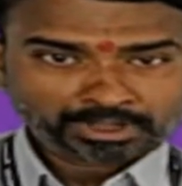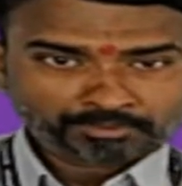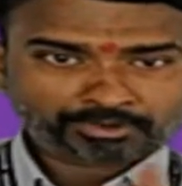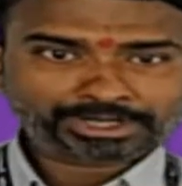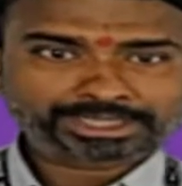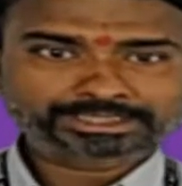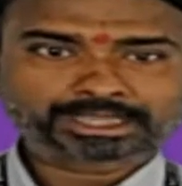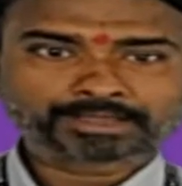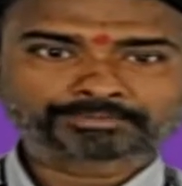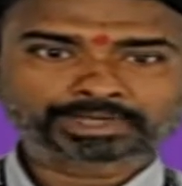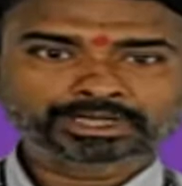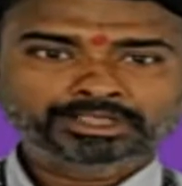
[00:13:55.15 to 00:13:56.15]
For
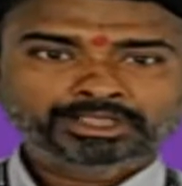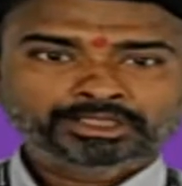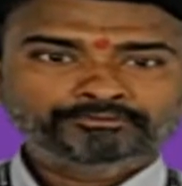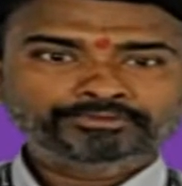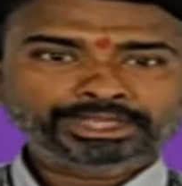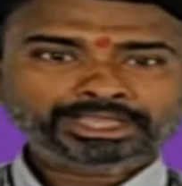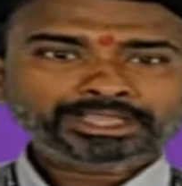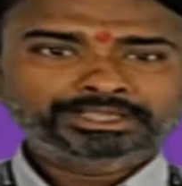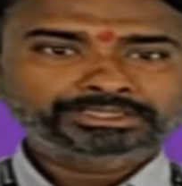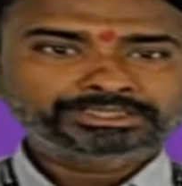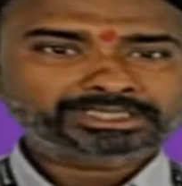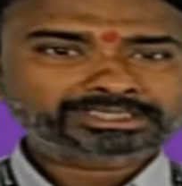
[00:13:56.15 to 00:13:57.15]
example,
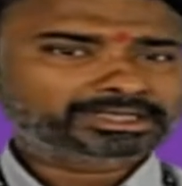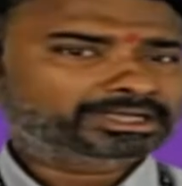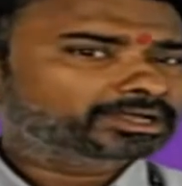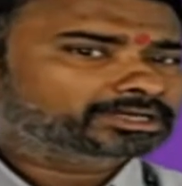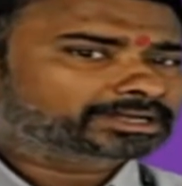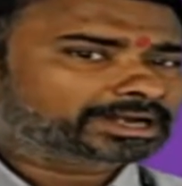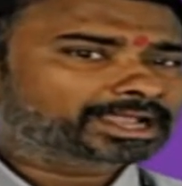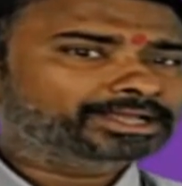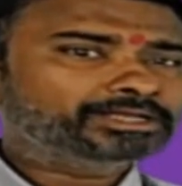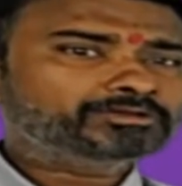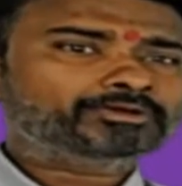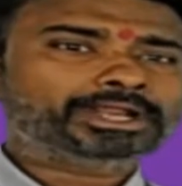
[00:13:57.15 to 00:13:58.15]
we just
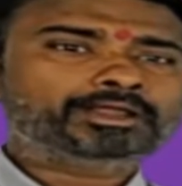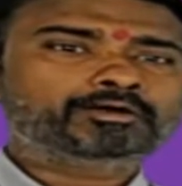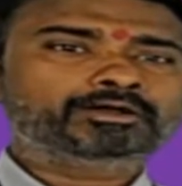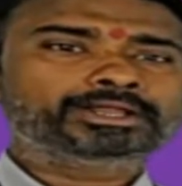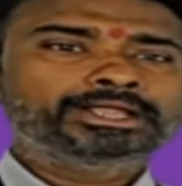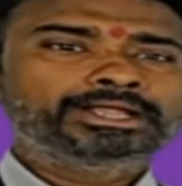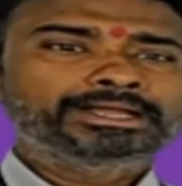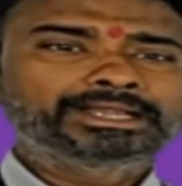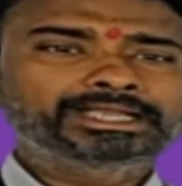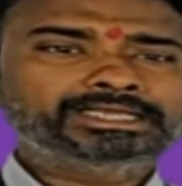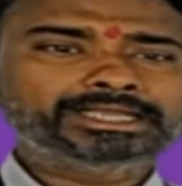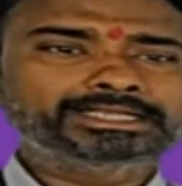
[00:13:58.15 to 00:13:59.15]
trying to record
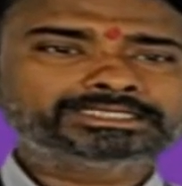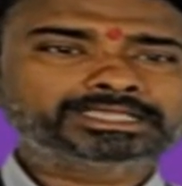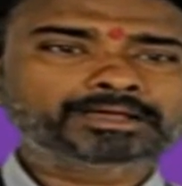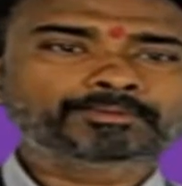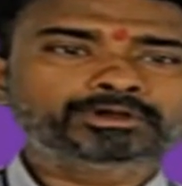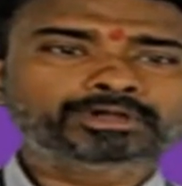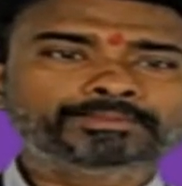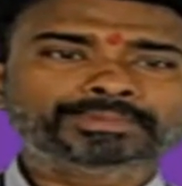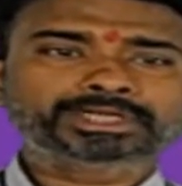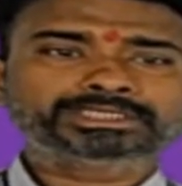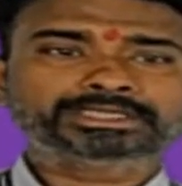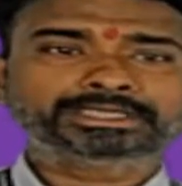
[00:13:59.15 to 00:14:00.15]
details about the
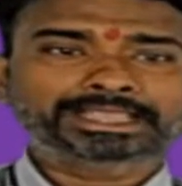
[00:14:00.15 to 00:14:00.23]
person